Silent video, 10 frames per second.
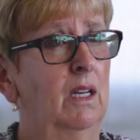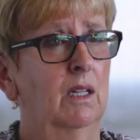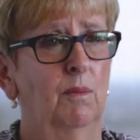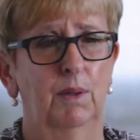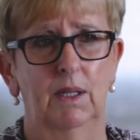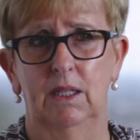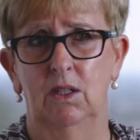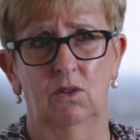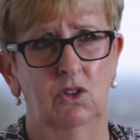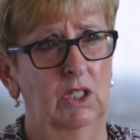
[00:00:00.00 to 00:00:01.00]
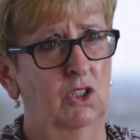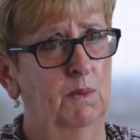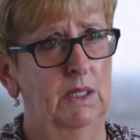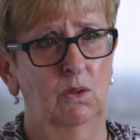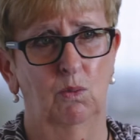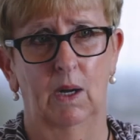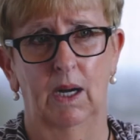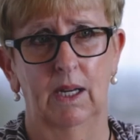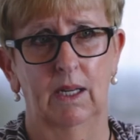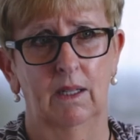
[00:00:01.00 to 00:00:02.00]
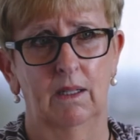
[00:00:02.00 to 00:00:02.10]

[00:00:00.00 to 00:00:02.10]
in a completely non-judgmental way.